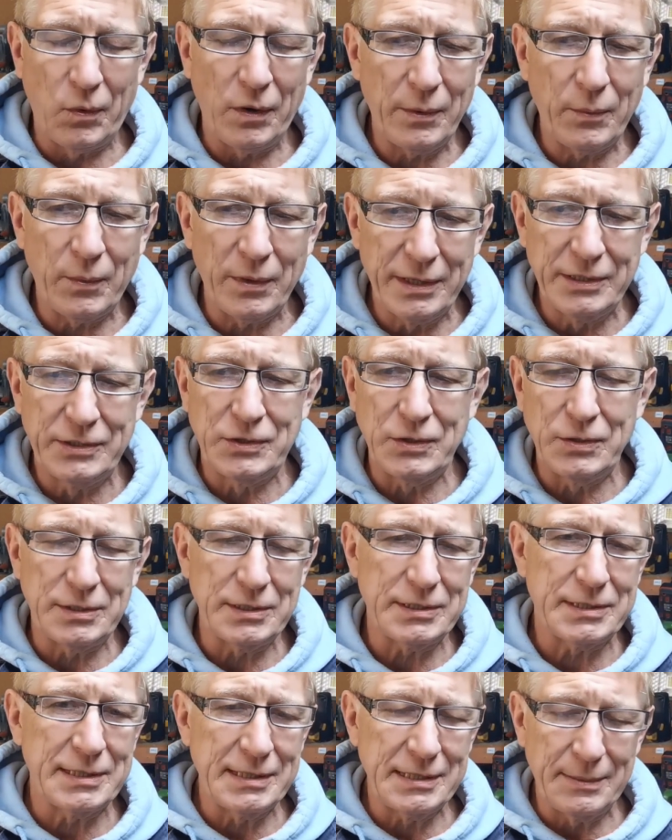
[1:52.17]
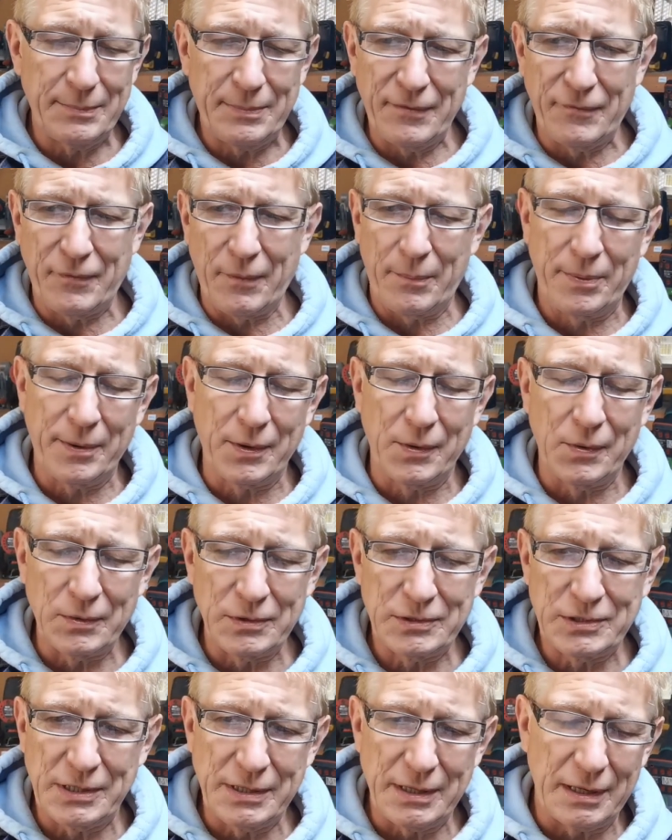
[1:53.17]
what I want to do, just as a bit of a
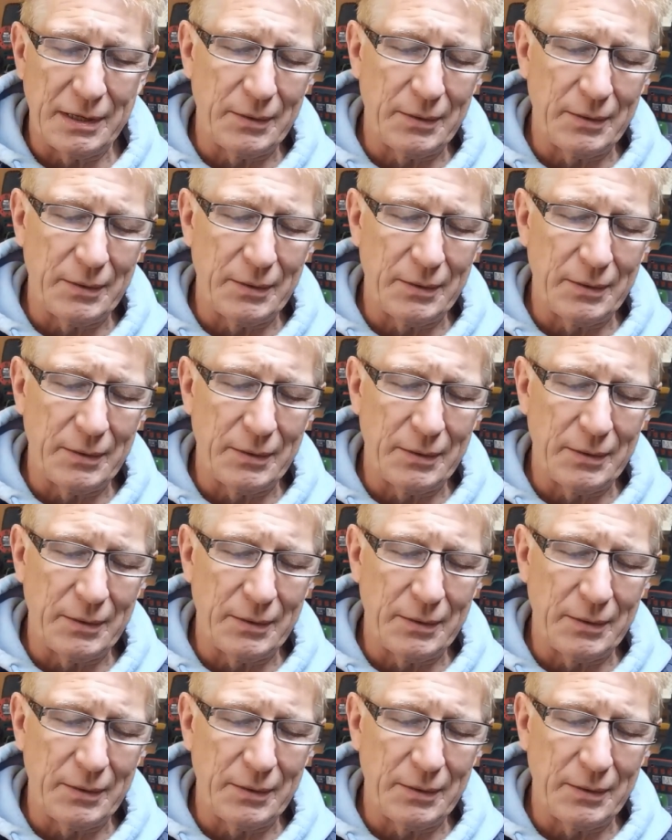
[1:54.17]
precaution,